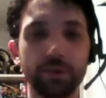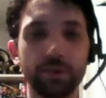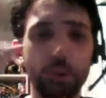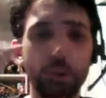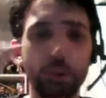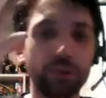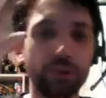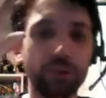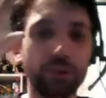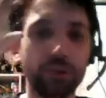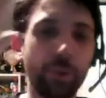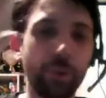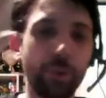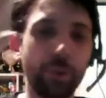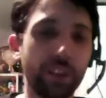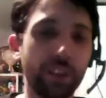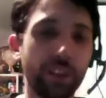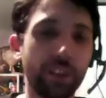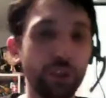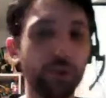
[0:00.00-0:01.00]
topic
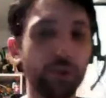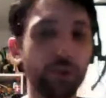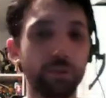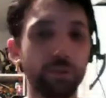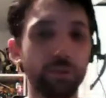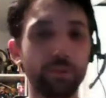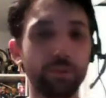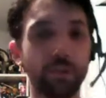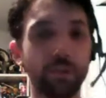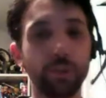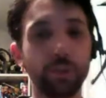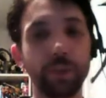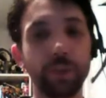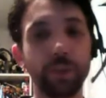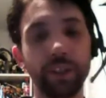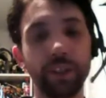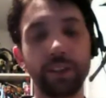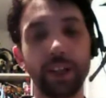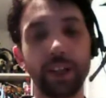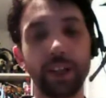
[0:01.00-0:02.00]
that Hewson might be
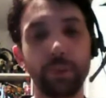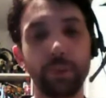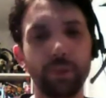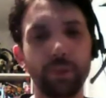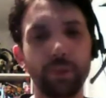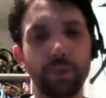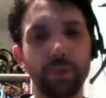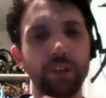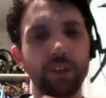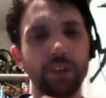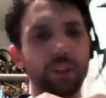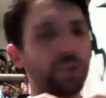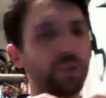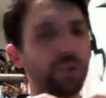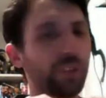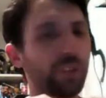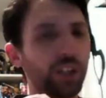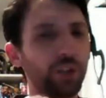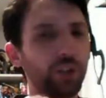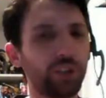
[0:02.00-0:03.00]
happy about? I don't know if
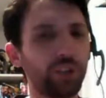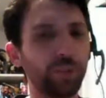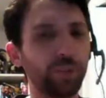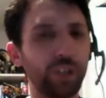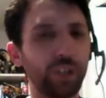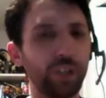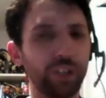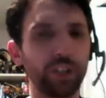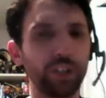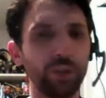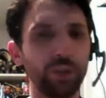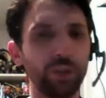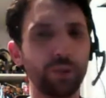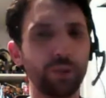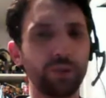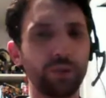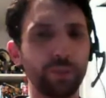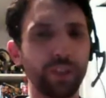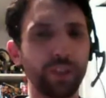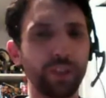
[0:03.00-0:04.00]
he knows it, but I know he
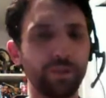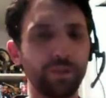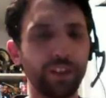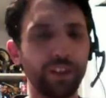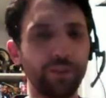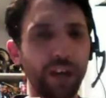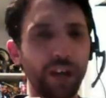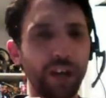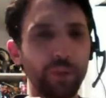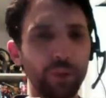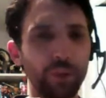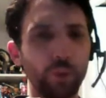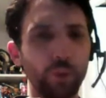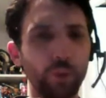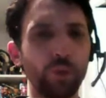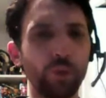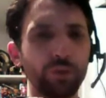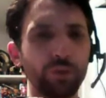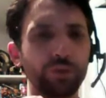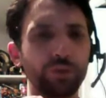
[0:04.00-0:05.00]
was a big fan of Happy
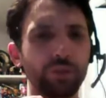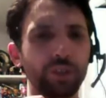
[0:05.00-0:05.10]
Wars